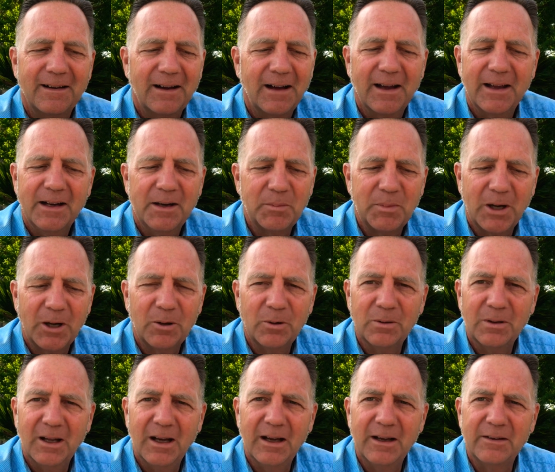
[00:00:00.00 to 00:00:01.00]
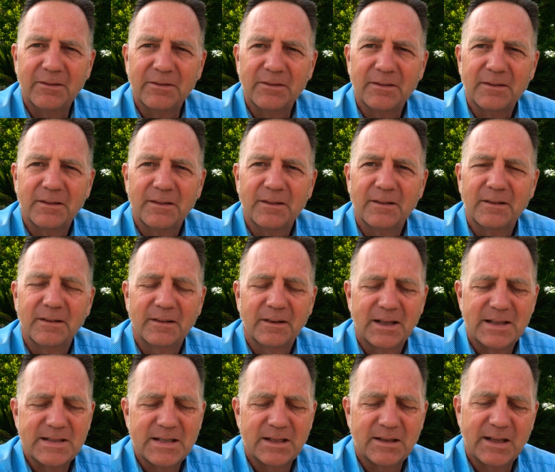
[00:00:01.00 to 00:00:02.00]
I ate it my whole life.
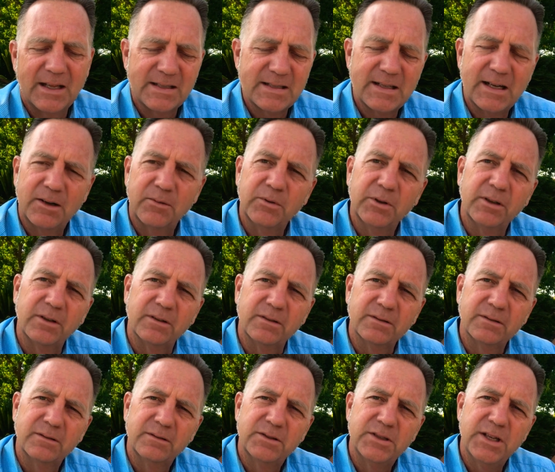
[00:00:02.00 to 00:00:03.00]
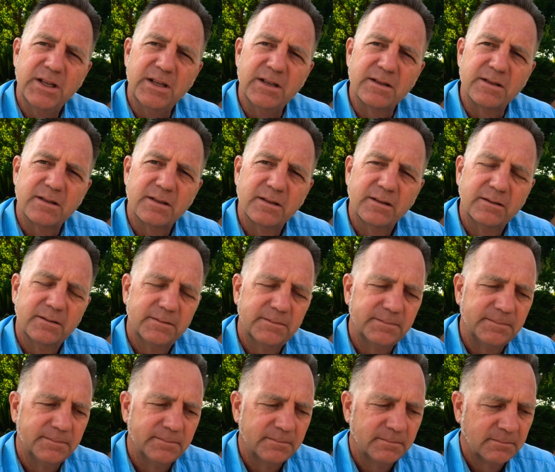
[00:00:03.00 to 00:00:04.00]
They said, That's not real cheese.
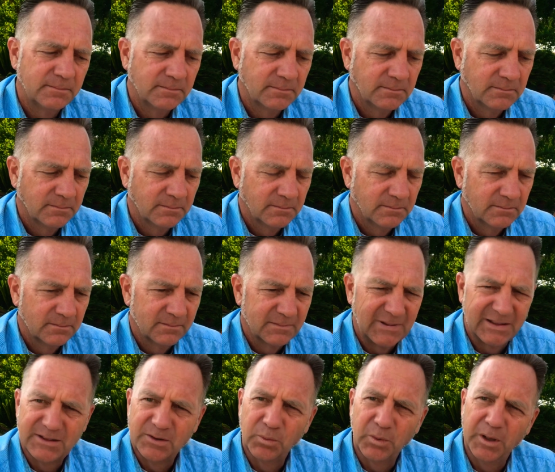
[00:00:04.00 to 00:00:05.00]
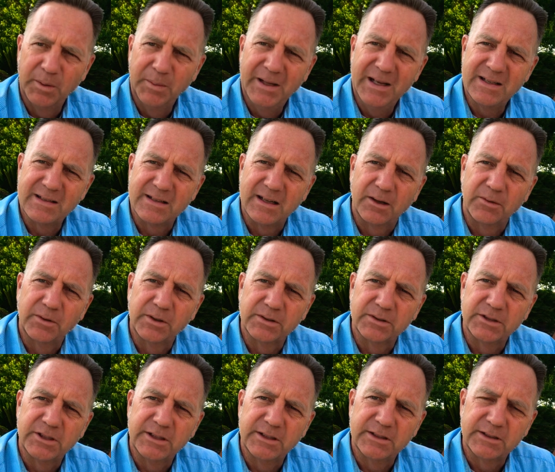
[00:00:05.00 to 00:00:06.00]
I said, What do you mean it's not real
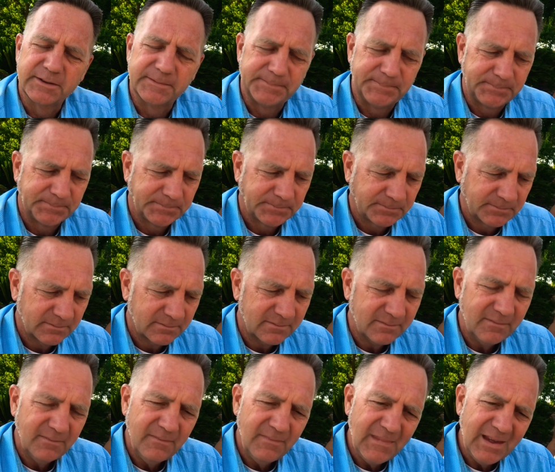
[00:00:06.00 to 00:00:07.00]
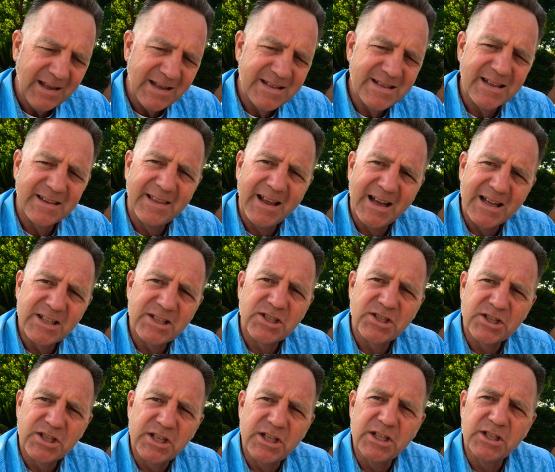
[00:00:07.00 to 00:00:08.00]
cheese? He said, That's
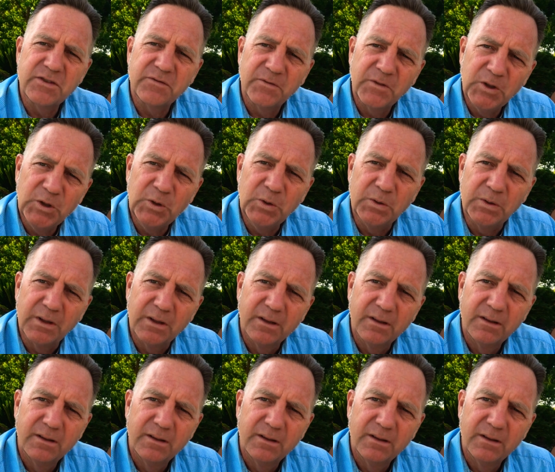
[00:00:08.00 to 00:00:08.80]
cheese food.